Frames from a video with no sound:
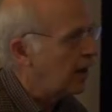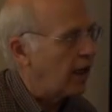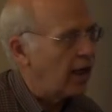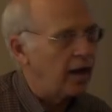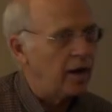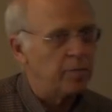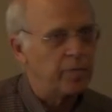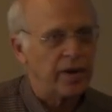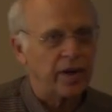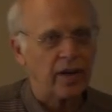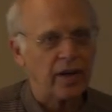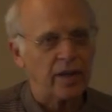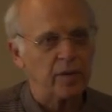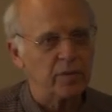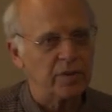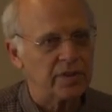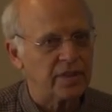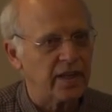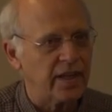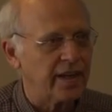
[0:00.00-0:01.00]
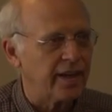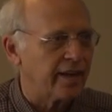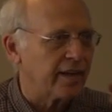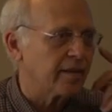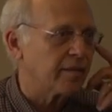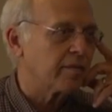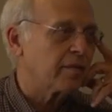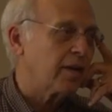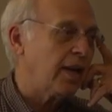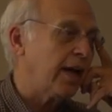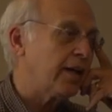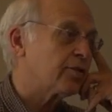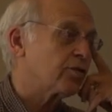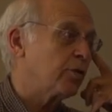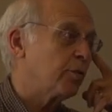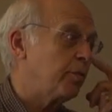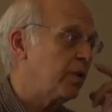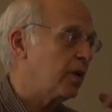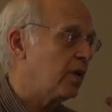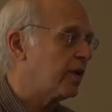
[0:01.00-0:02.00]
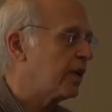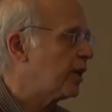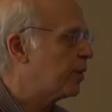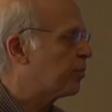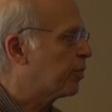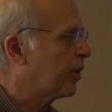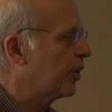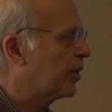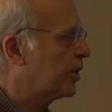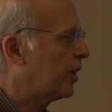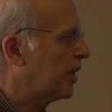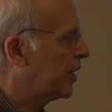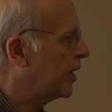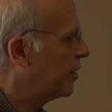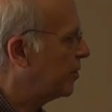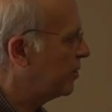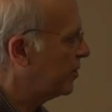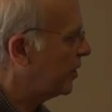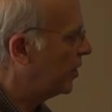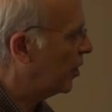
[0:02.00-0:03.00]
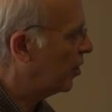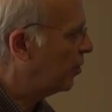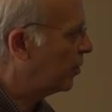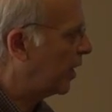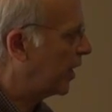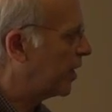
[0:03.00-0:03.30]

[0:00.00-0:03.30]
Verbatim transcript: Uh, apparently, it was done at a classroom building at Berkeley, and you know,